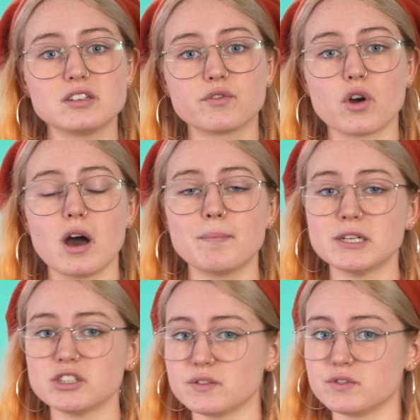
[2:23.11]
you've got a
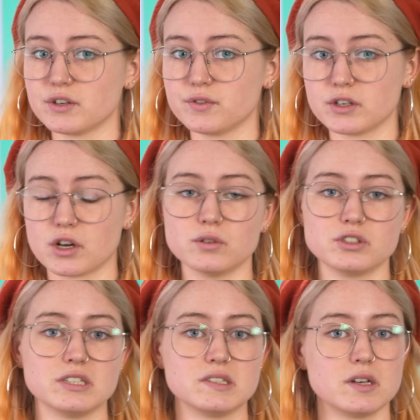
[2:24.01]
bunch of different cultures,